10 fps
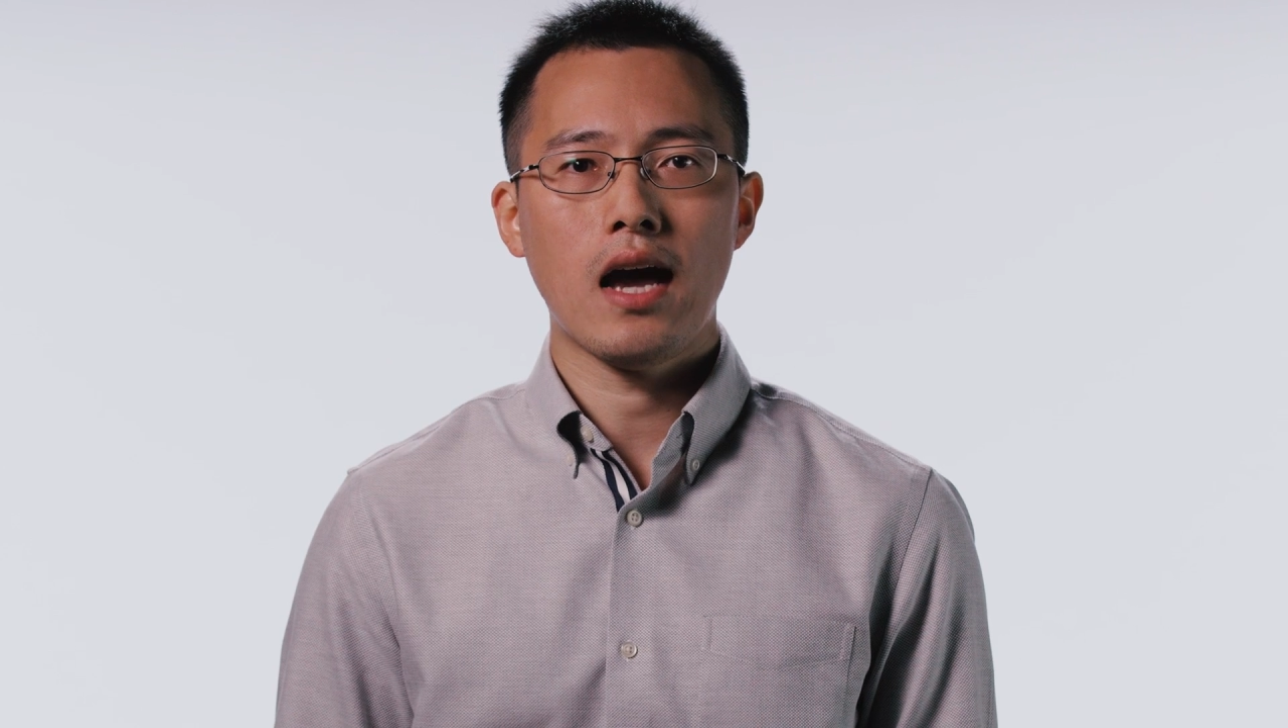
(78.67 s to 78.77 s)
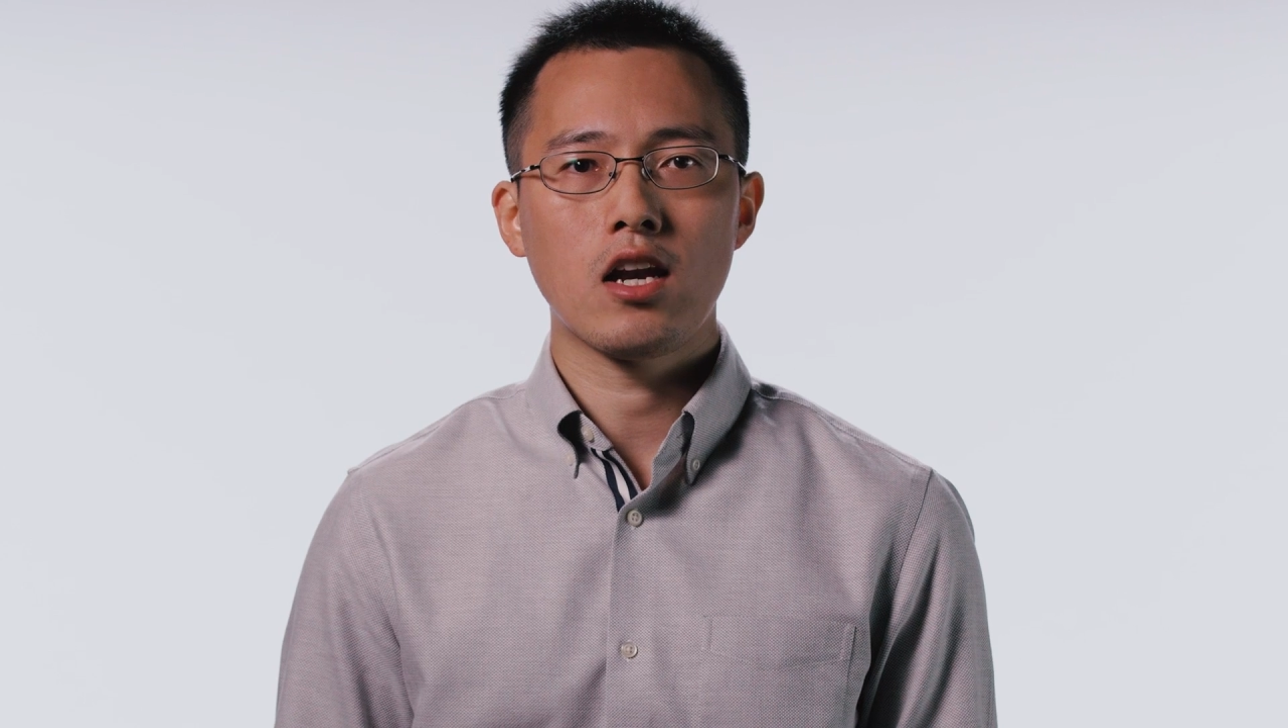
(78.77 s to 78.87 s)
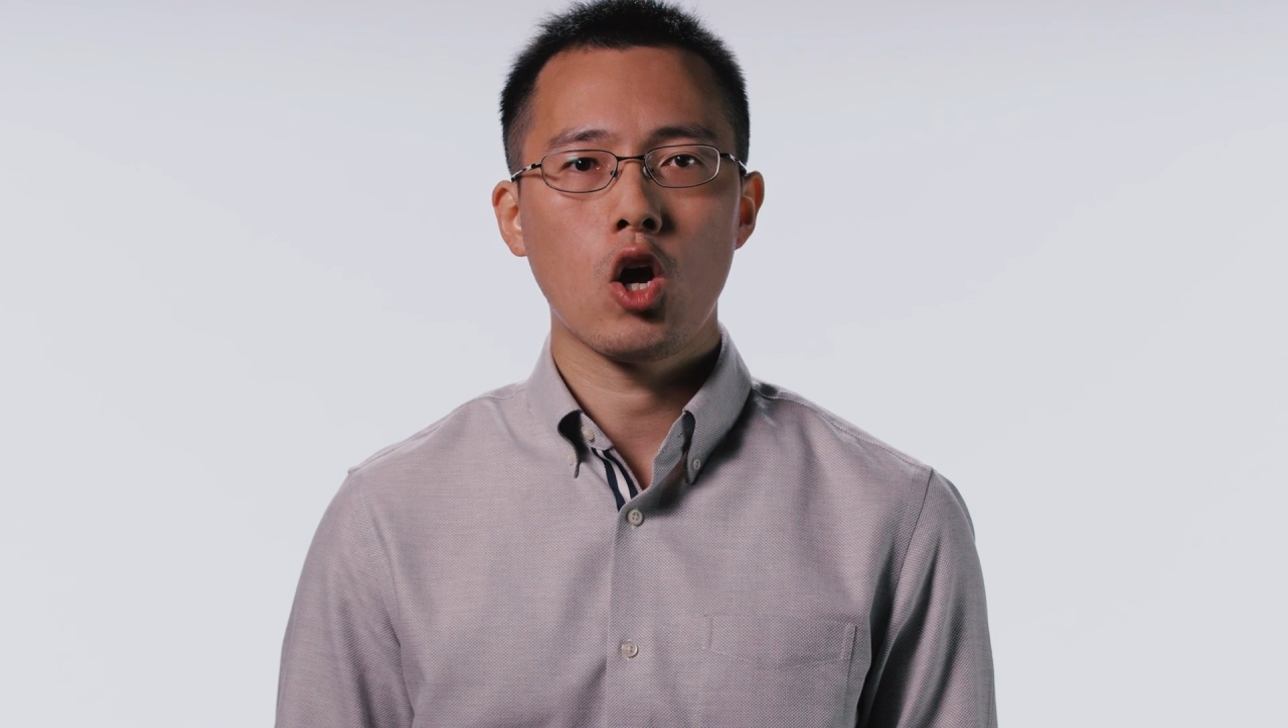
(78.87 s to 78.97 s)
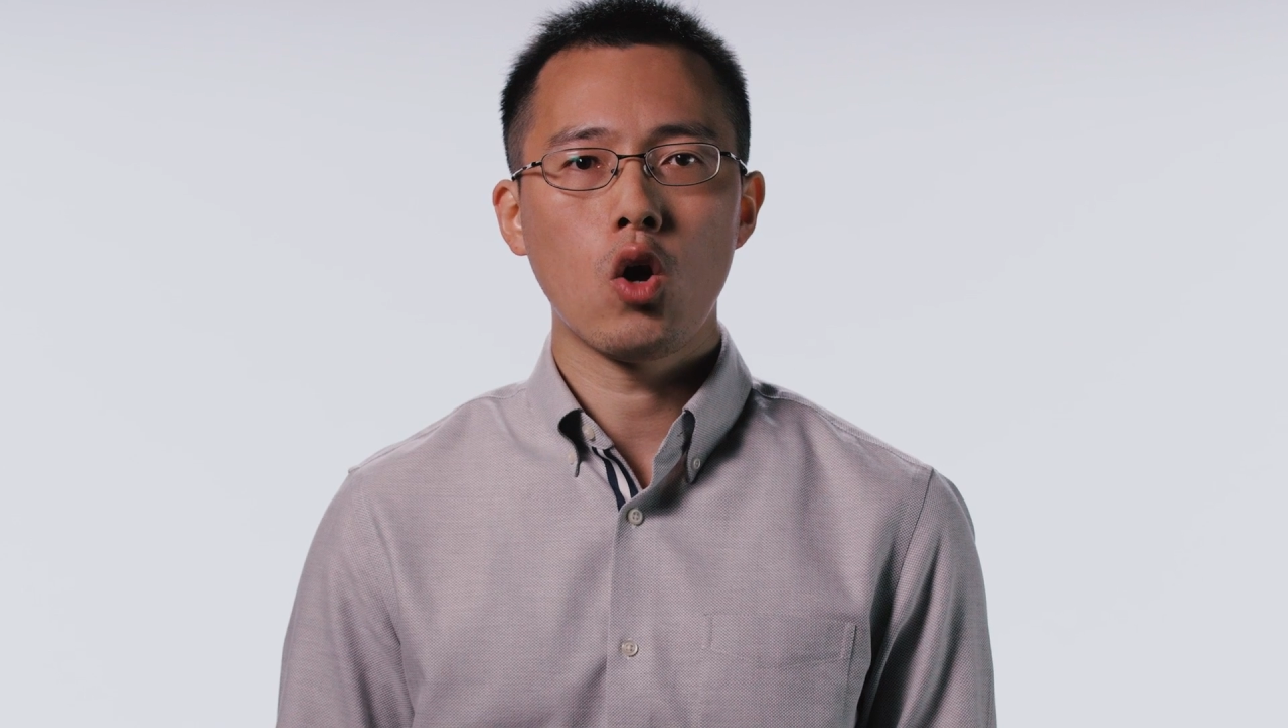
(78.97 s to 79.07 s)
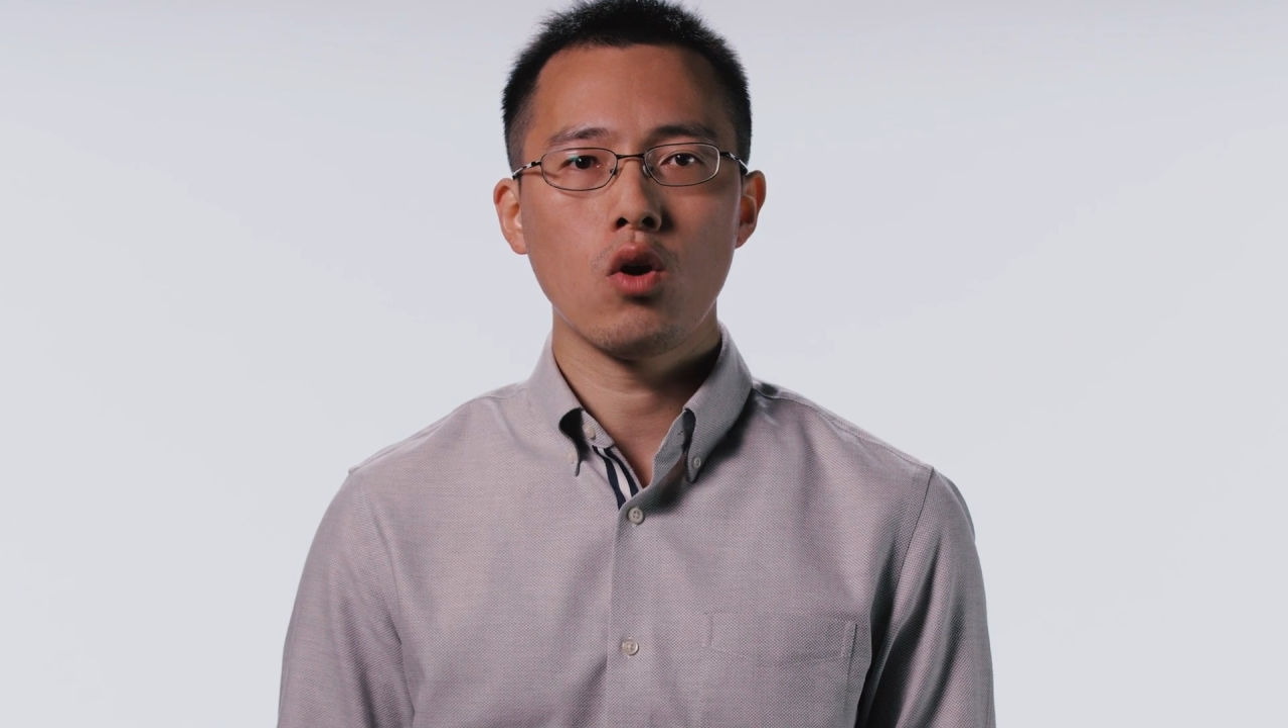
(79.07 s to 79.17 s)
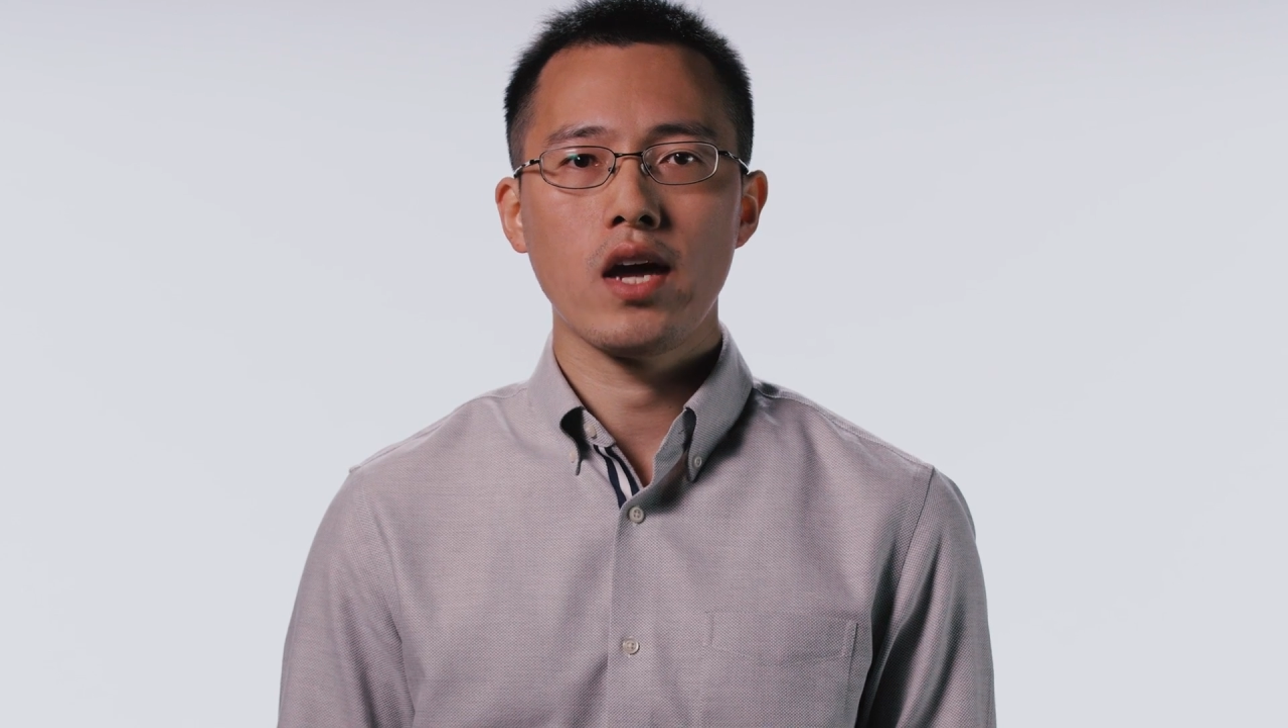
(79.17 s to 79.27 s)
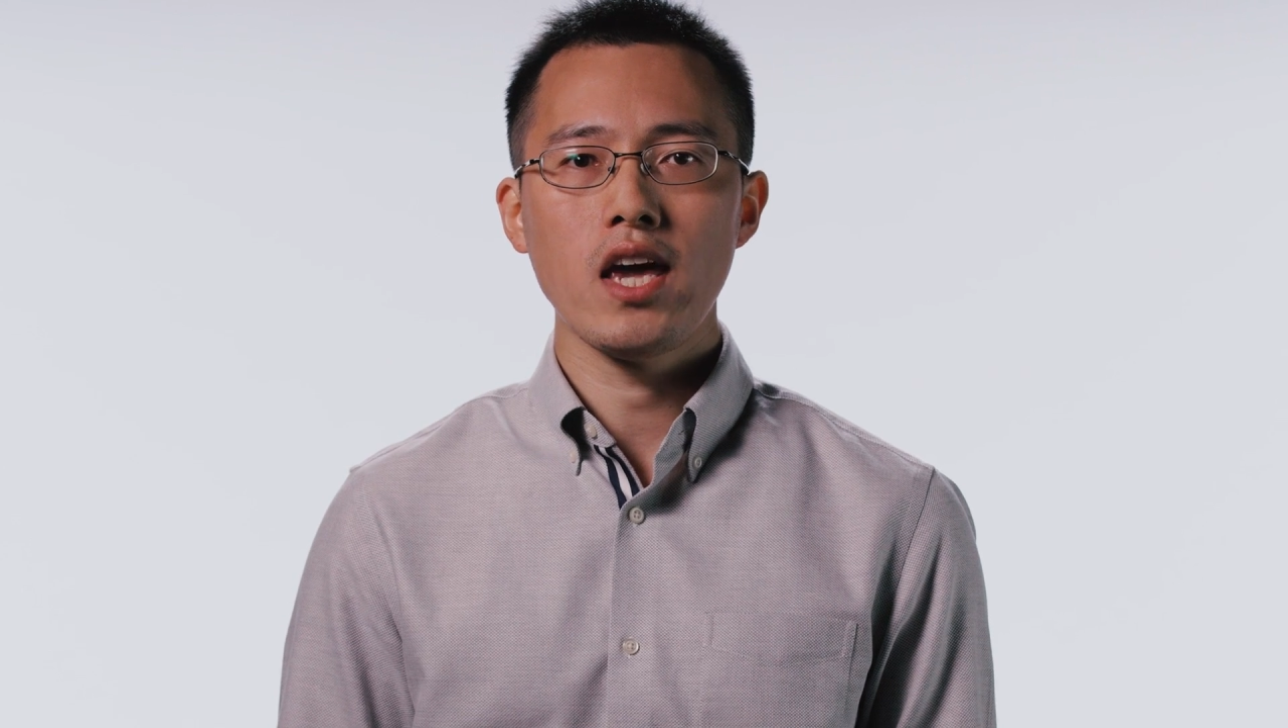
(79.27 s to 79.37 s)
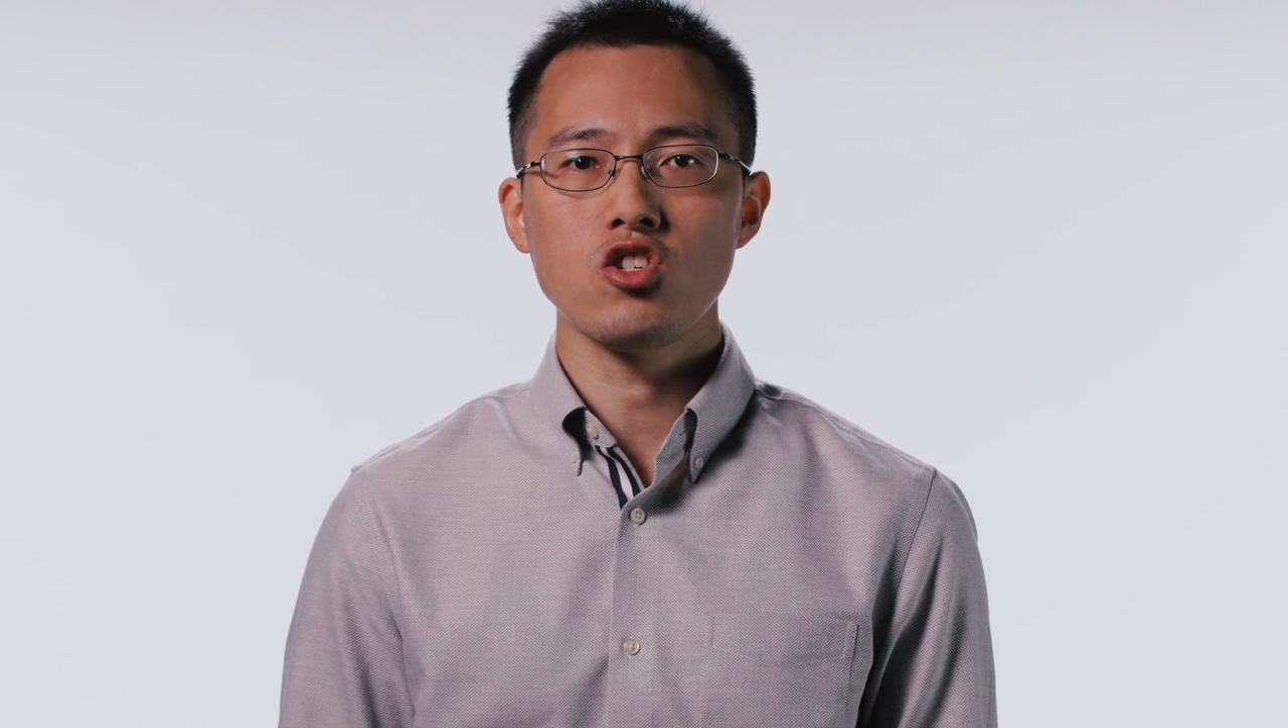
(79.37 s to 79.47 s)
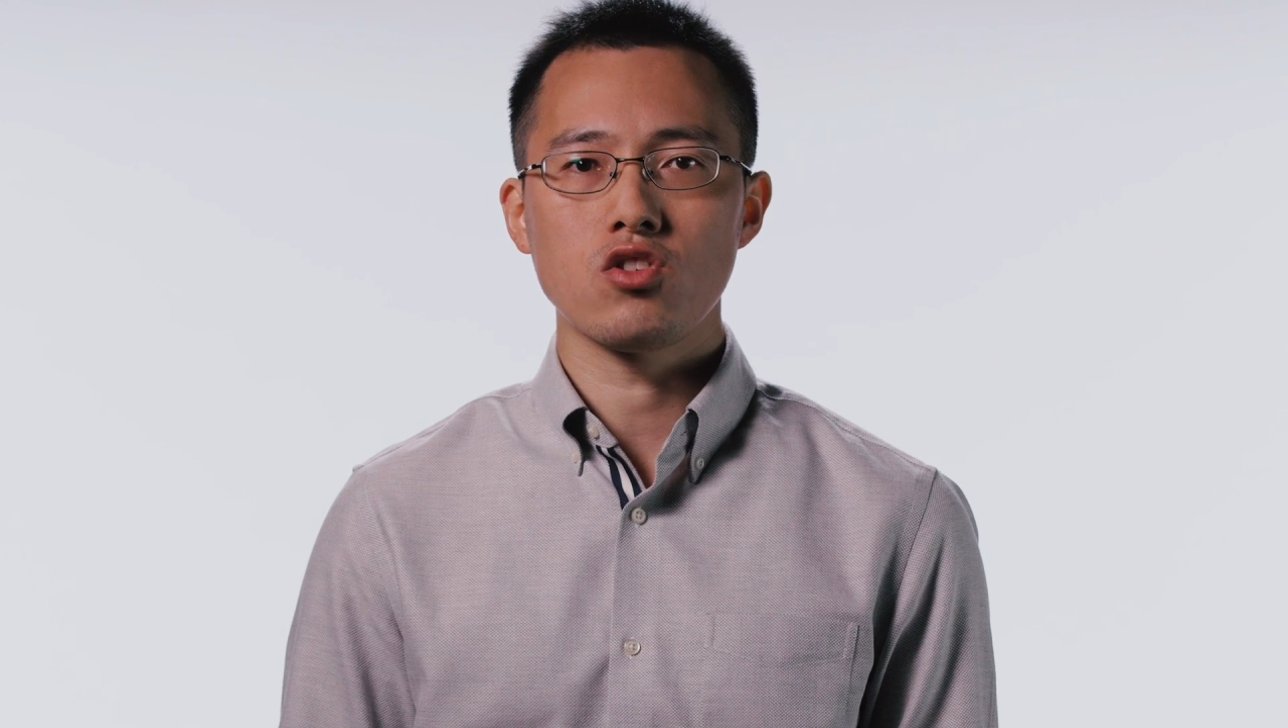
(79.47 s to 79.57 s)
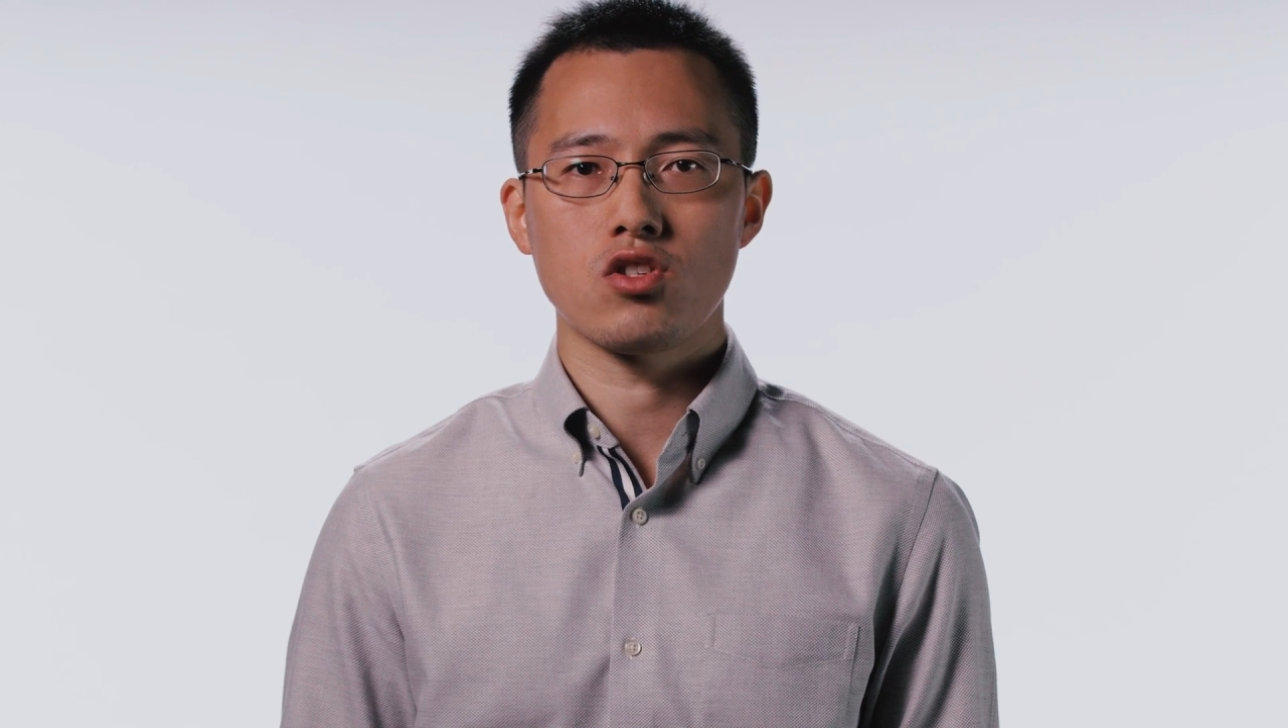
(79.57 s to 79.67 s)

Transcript: and colocation